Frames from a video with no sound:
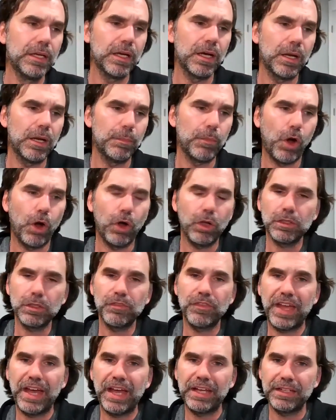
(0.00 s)
All
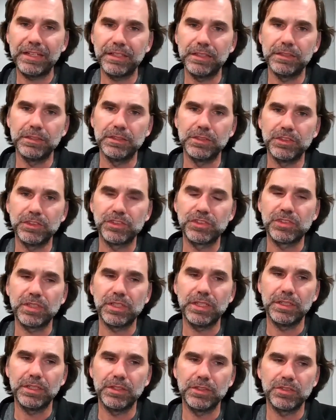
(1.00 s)
of that is
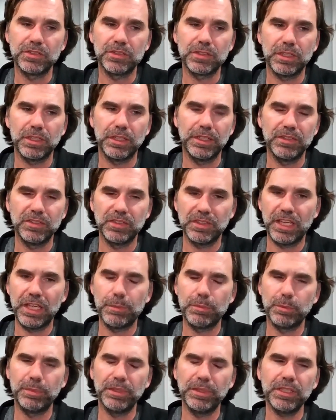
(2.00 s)
a
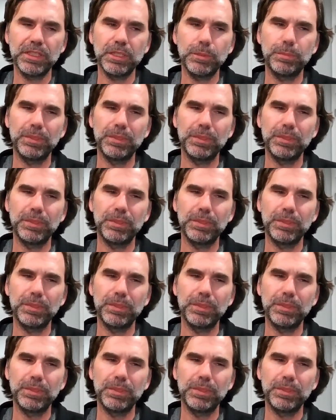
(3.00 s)
capability,